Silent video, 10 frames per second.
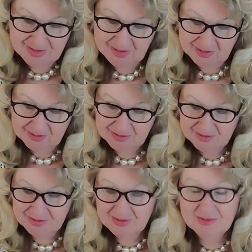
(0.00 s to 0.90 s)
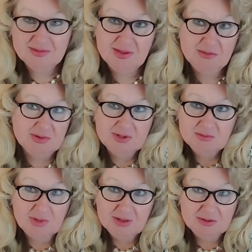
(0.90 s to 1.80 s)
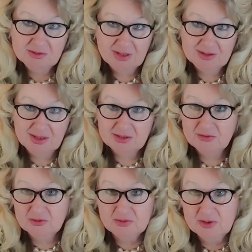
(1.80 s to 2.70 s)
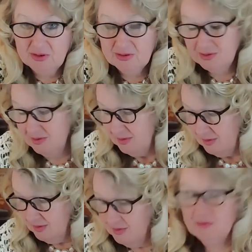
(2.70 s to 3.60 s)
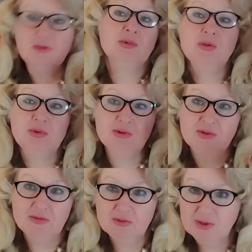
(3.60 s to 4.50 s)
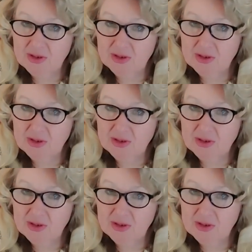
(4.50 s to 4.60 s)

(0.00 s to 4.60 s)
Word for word: Yeah, I oh, wouldn't mind to get that for free my beautiful